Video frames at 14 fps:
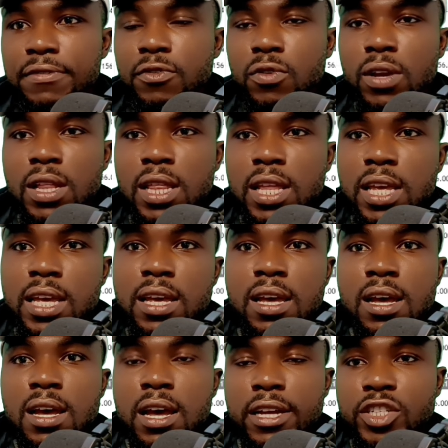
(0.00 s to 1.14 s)
If you really
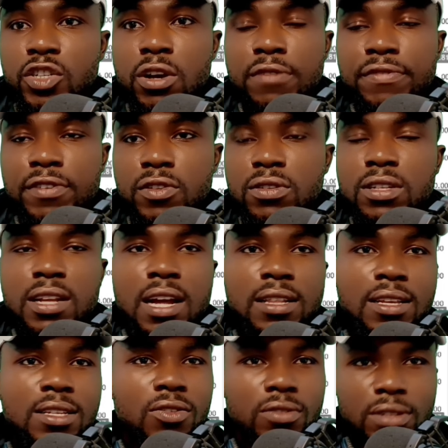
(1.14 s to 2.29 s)
enjoy videos
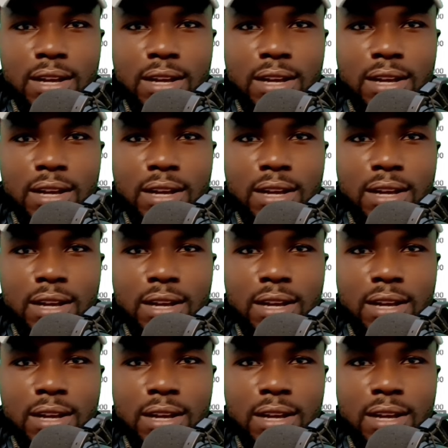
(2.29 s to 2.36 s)
like this,